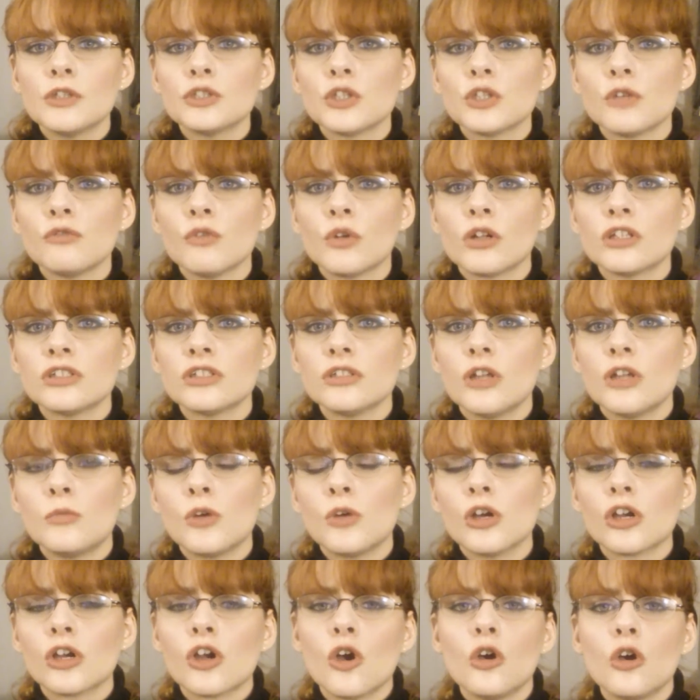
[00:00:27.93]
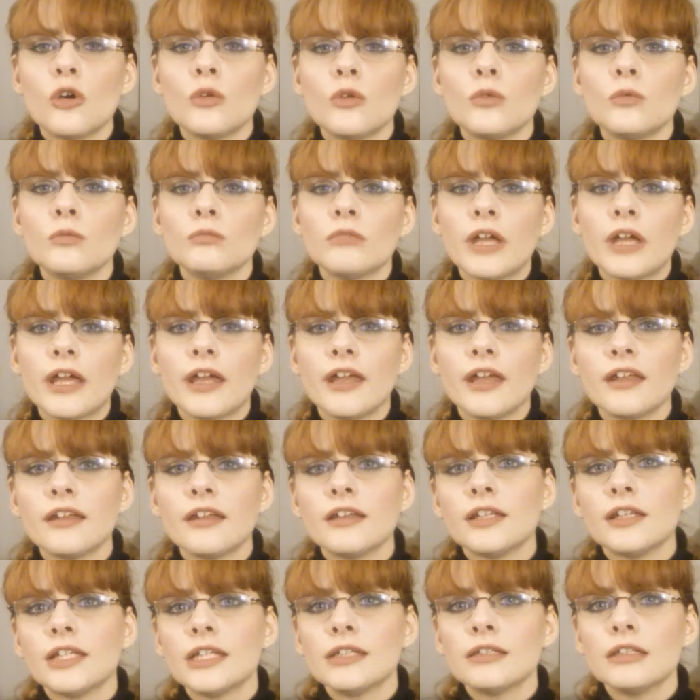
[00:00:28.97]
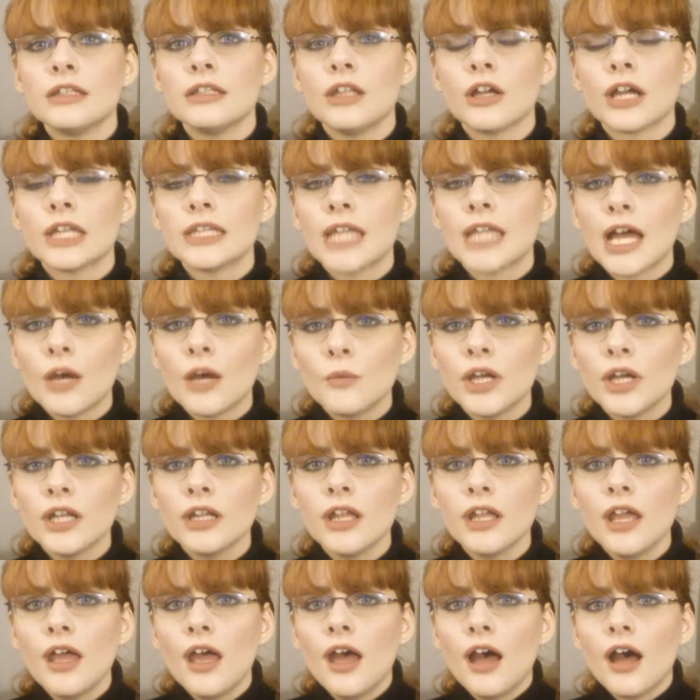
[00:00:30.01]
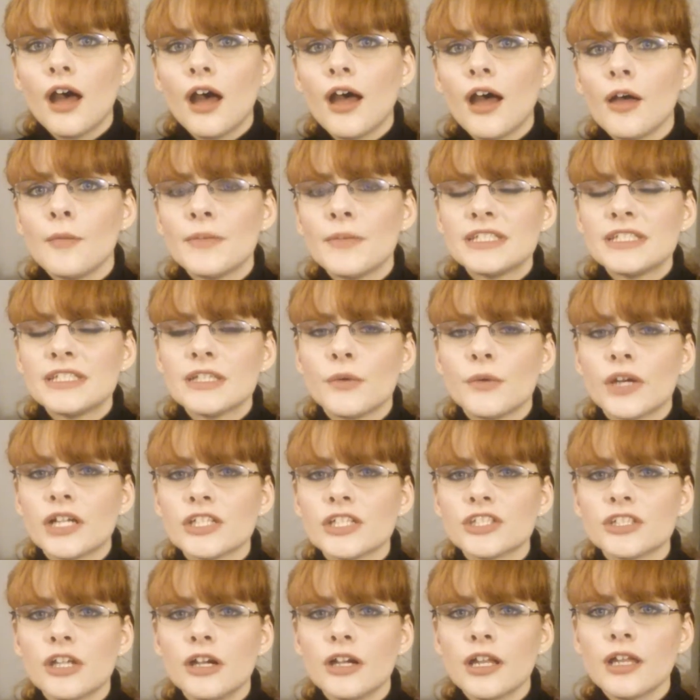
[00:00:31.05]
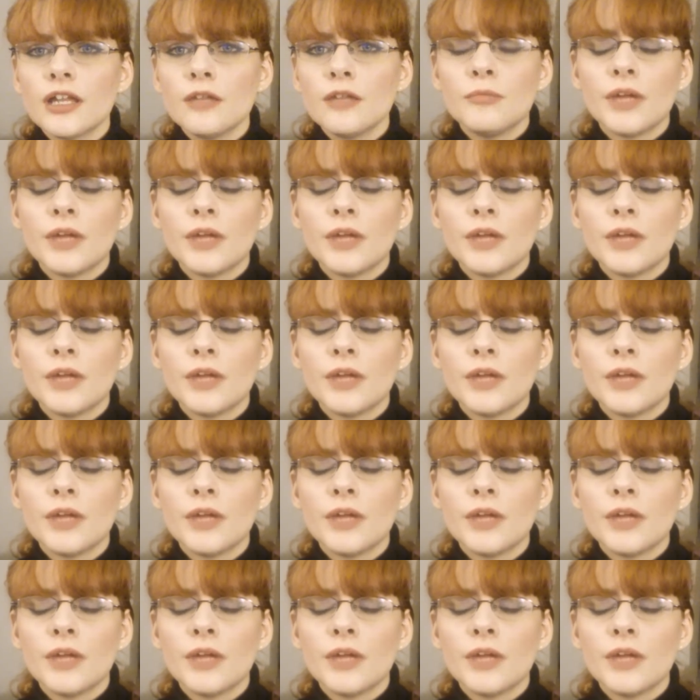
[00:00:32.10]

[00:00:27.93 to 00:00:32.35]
so if you want to know more, go and look at that one and see where I started.